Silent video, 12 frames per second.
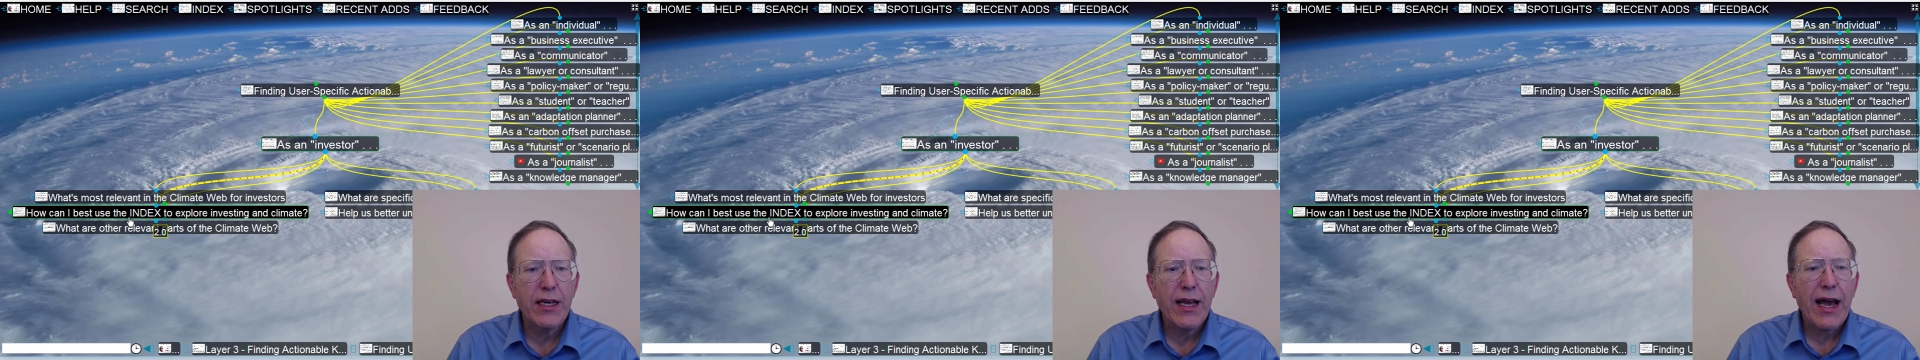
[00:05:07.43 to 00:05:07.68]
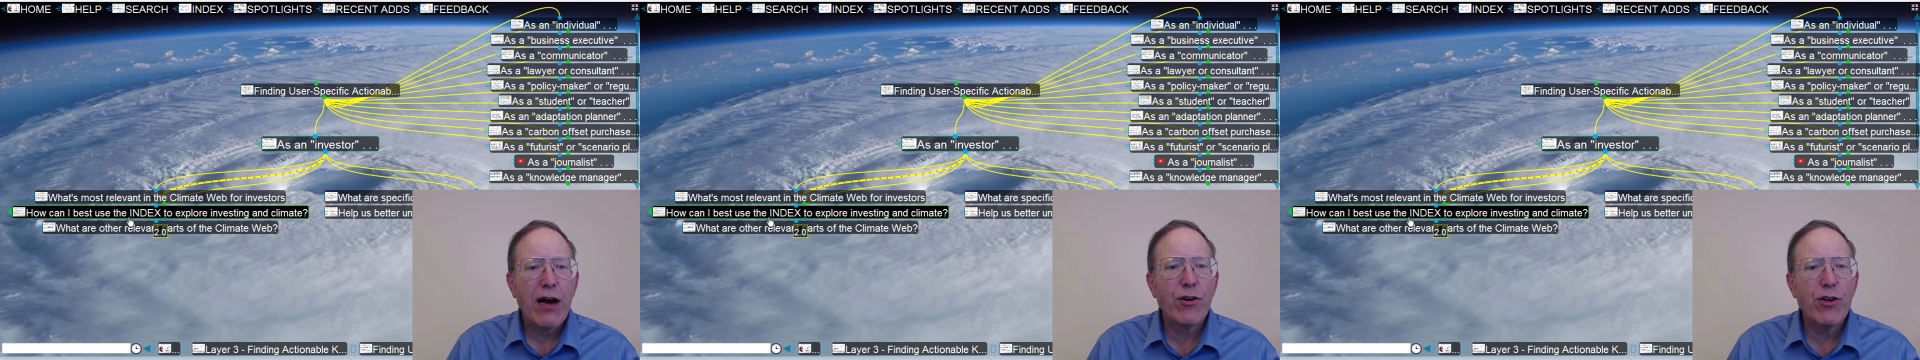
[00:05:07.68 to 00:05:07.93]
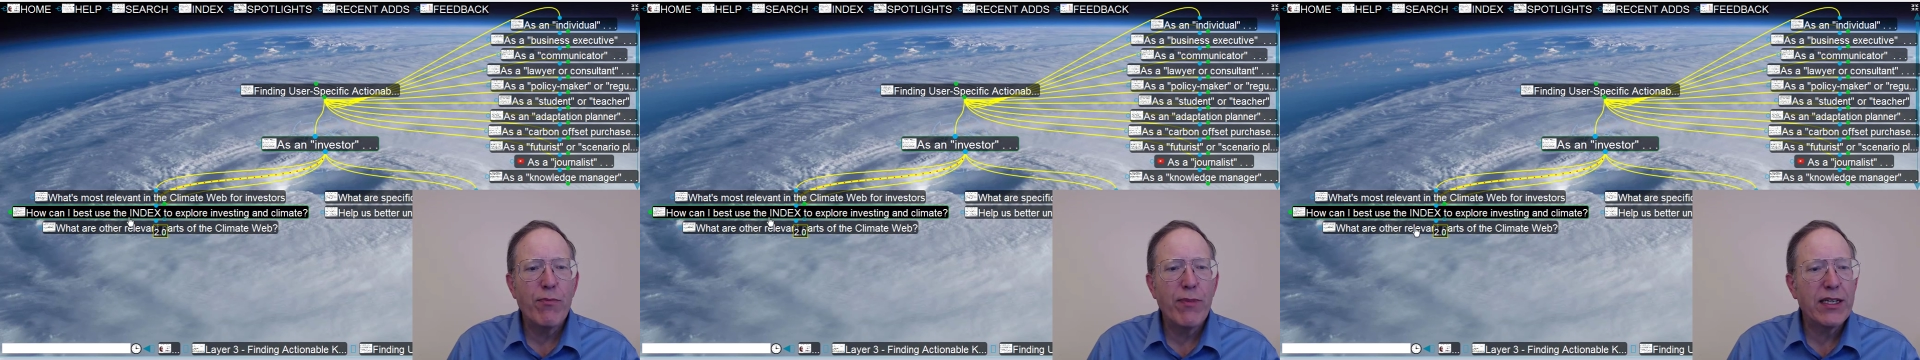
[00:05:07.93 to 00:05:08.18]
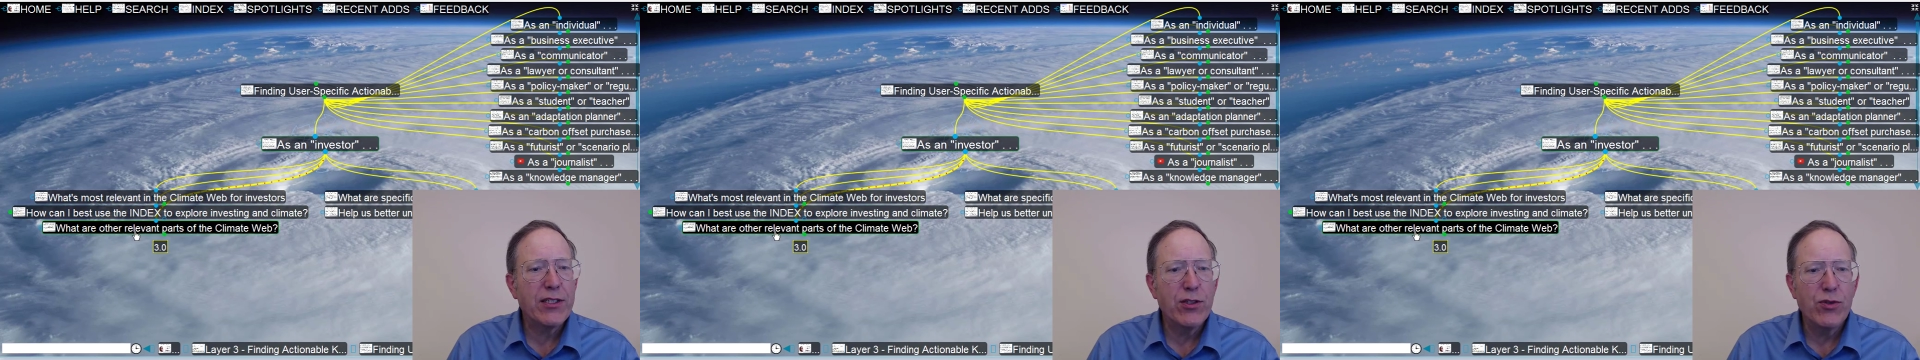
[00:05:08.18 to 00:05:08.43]
How can you
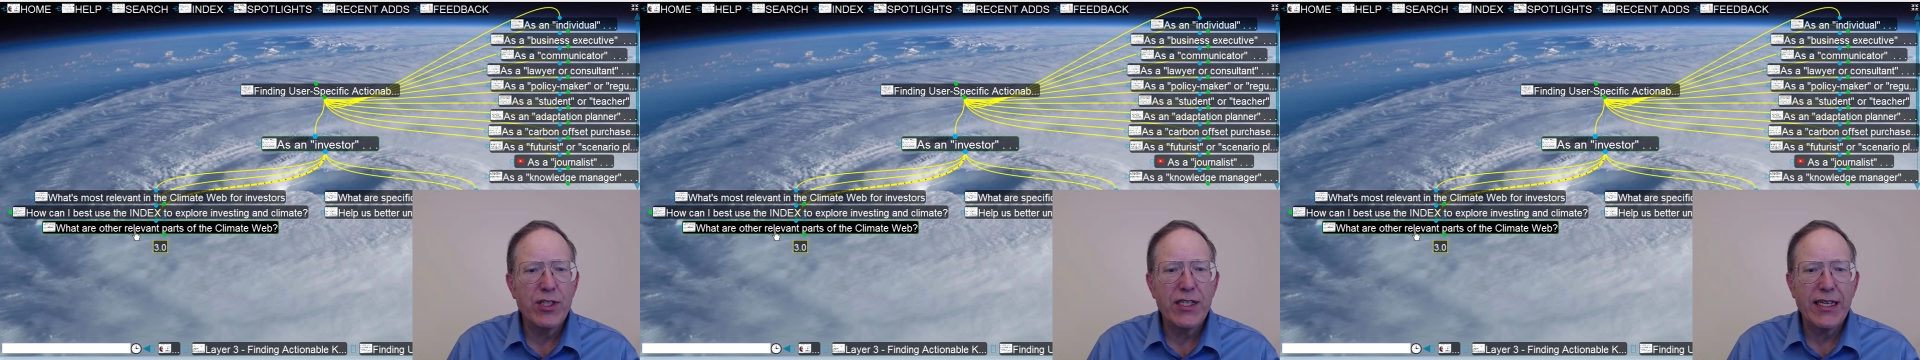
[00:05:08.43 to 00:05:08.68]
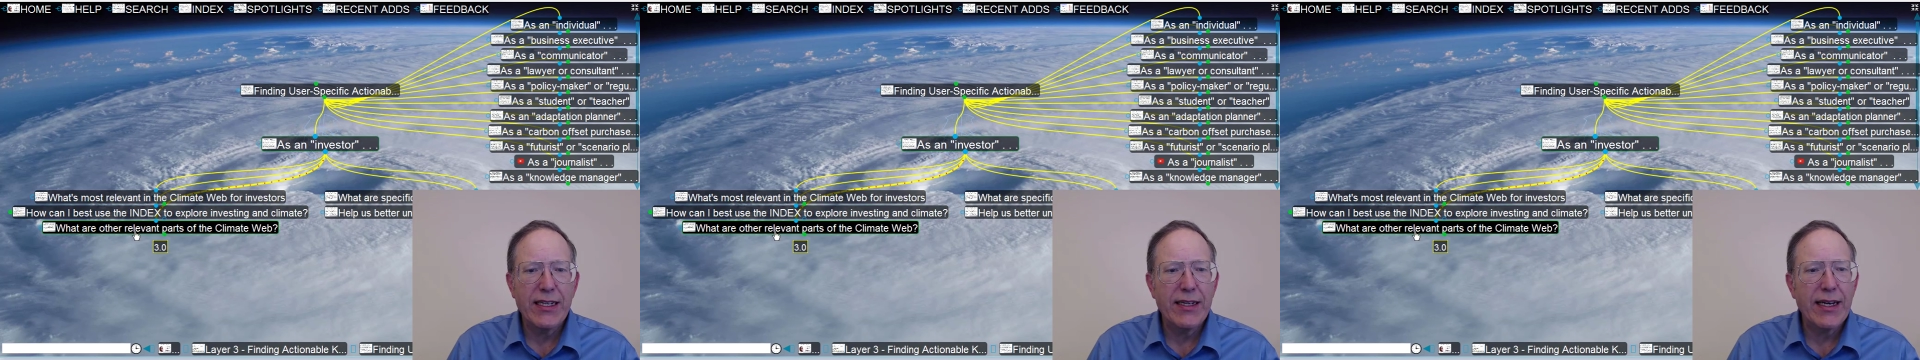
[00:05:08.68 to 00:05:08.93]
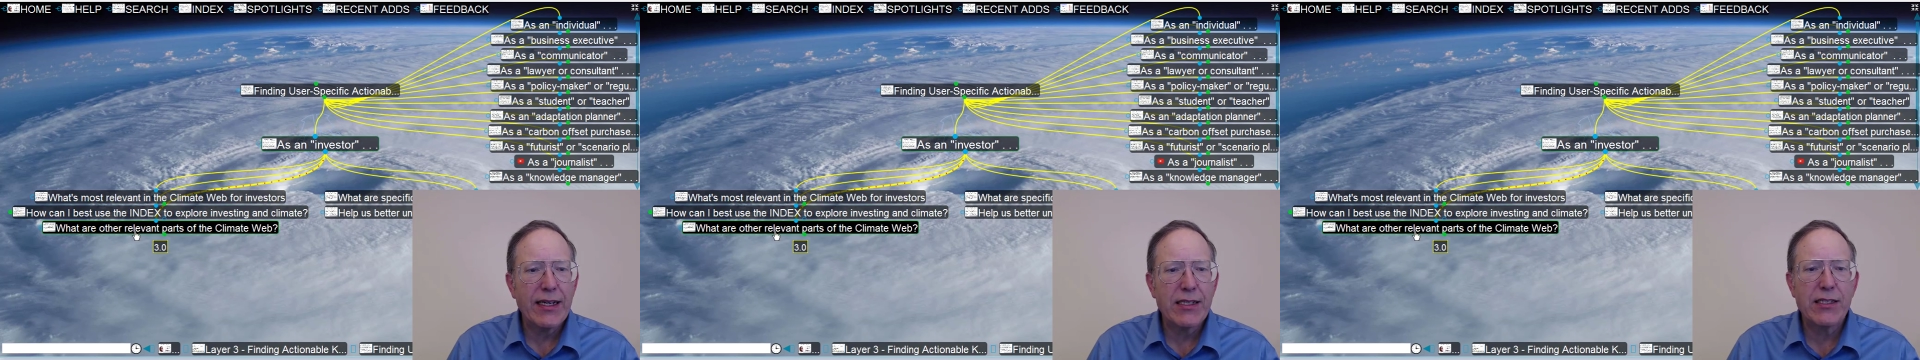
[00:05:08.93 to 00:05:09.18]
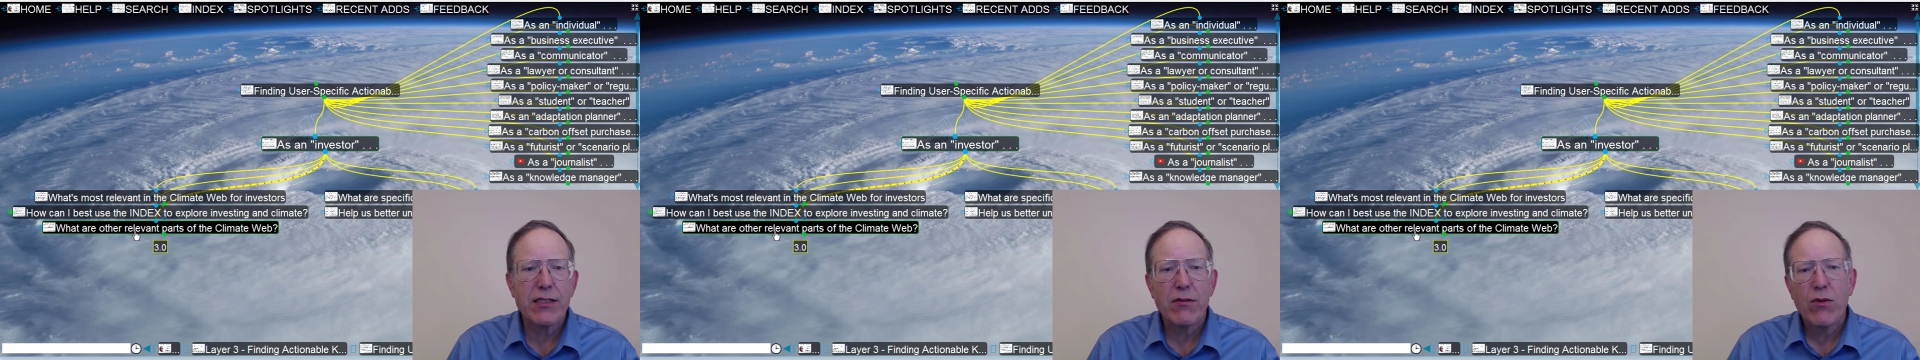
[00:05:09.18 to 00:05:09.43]
best use the
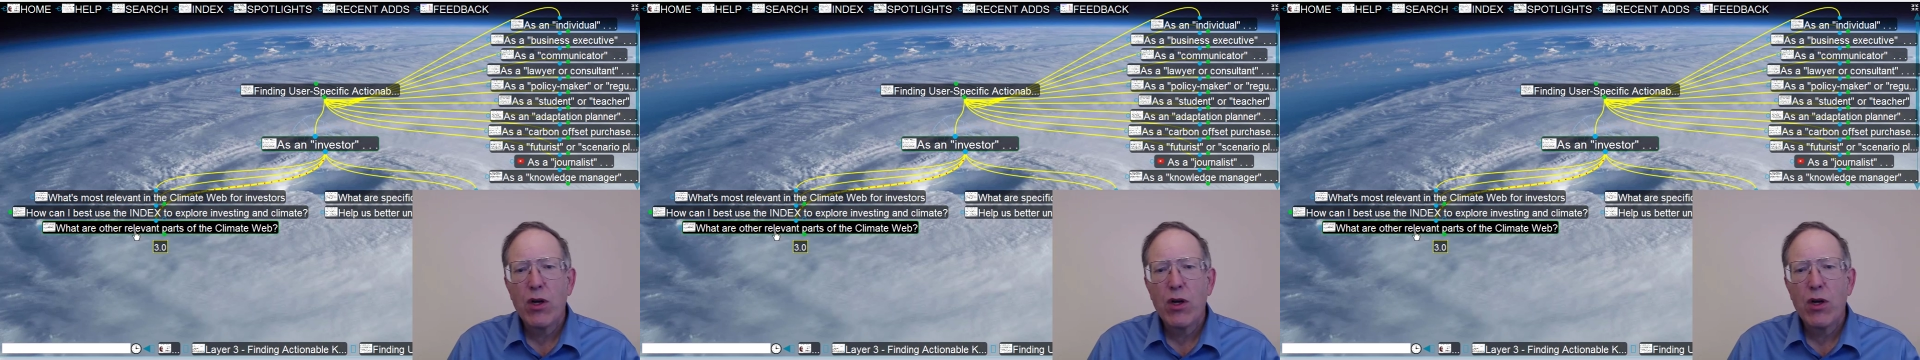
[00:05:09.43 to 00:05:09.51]
index?